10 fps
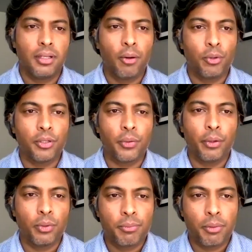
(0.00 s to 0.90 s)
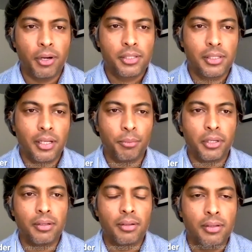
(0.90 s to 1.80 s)
I would agree with Prabashini. I
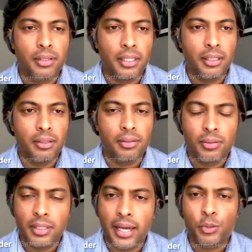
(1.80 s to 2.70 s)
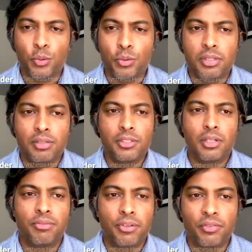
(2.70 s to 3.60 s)
mean, the actual service
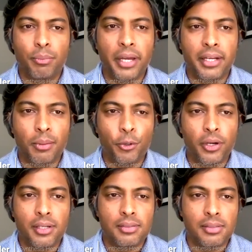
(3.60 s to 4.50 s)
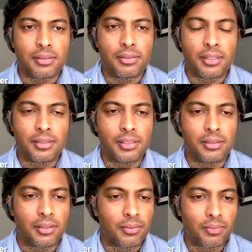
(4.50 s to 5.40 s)
offering from AWS
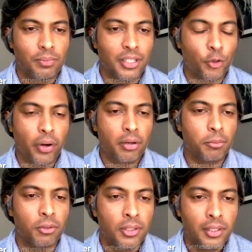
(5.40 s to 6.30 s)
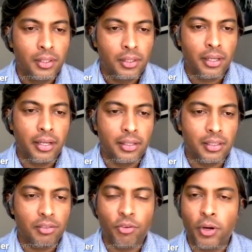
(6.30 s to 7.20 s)
is incredible, and
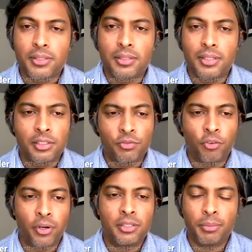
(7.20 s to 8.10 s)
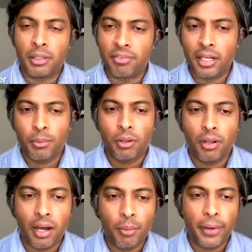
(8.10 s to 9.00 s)
for it to be available
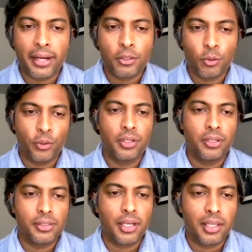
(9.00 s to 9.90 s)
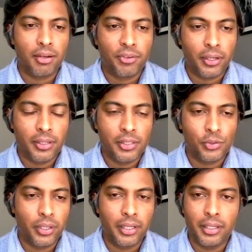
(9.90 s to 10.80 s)
on our back door here in South Africa is
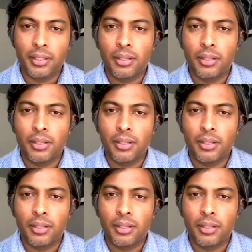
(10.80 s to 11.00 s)
really